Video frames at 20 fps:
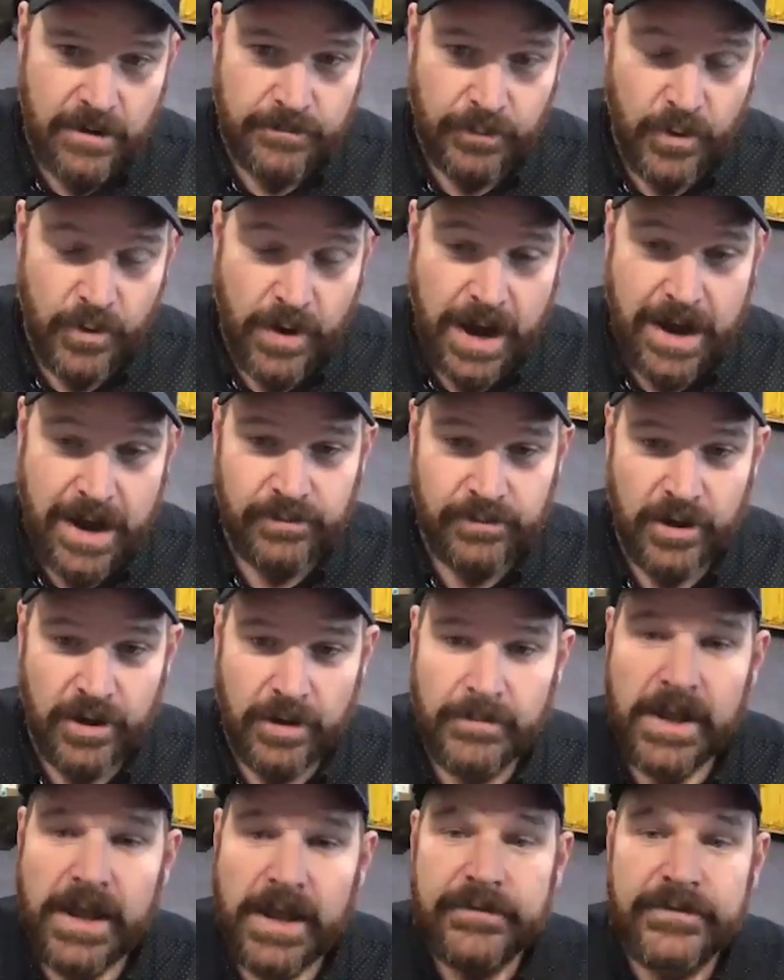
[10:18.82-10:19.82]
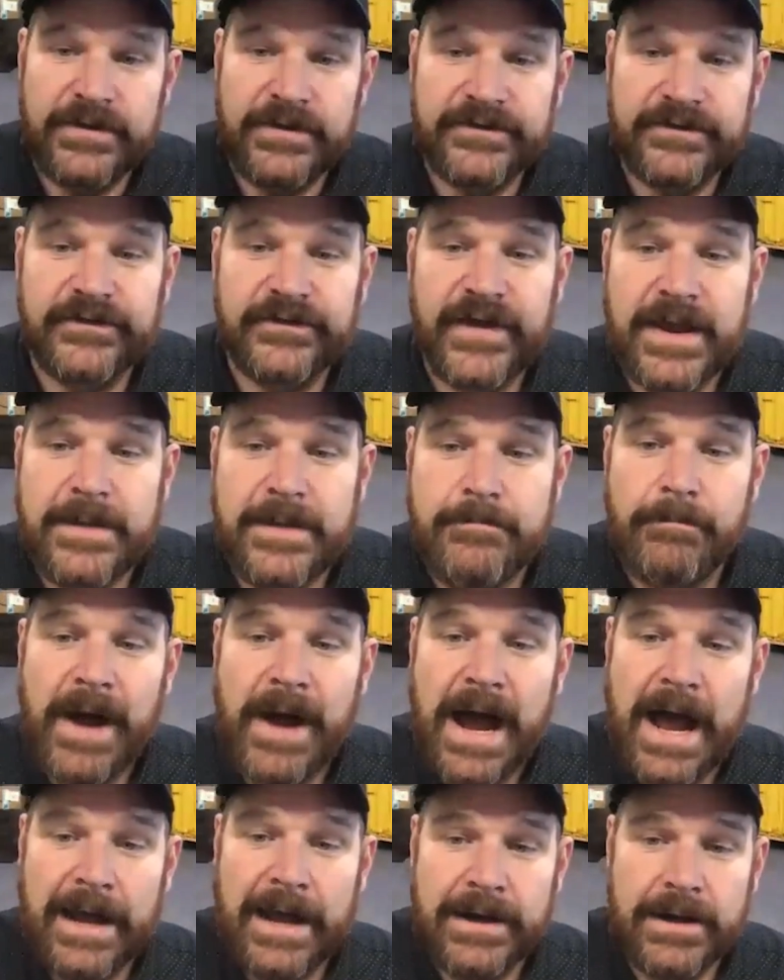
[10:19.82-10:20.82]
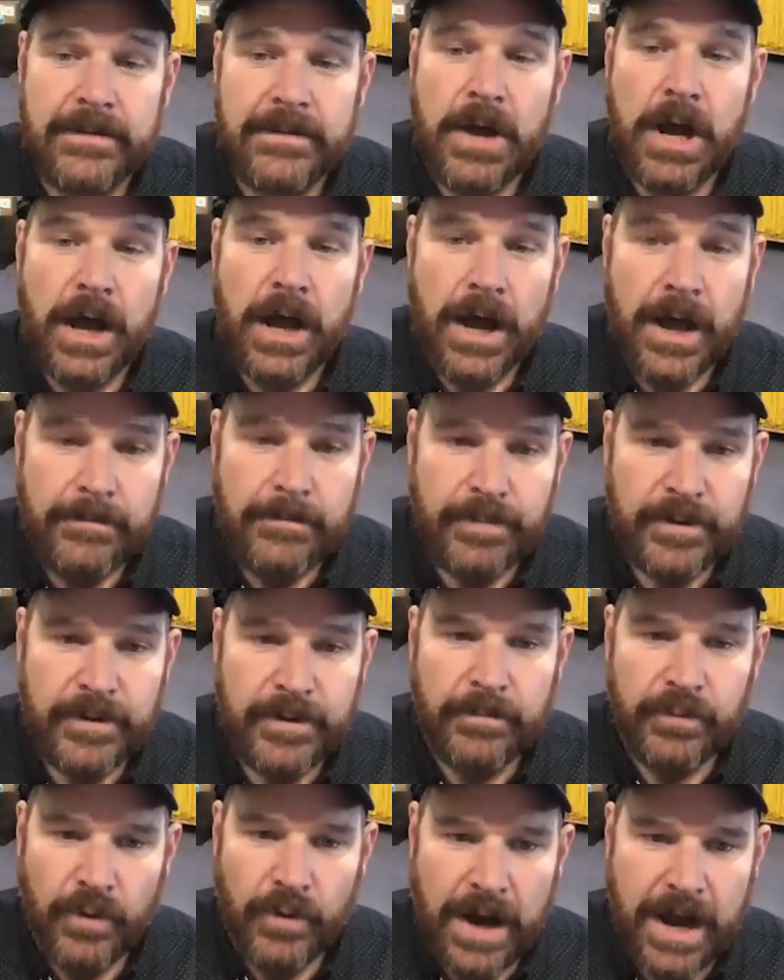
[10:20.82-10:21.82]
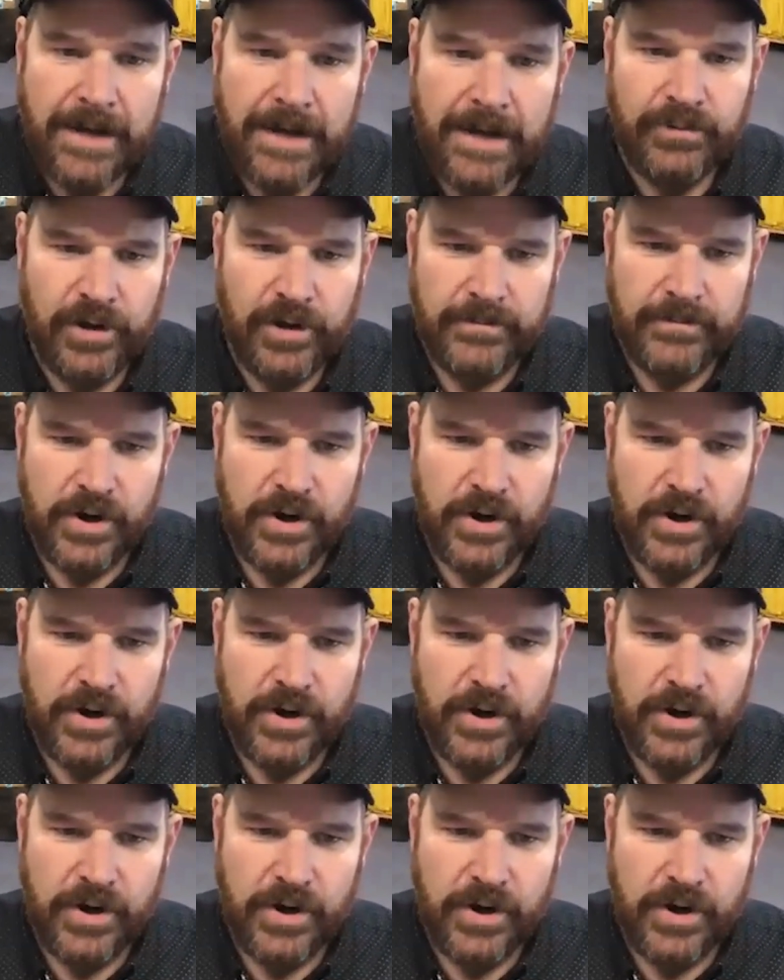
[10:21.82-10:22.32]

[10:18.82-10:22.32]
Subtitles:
problem. This is a bottom up problem.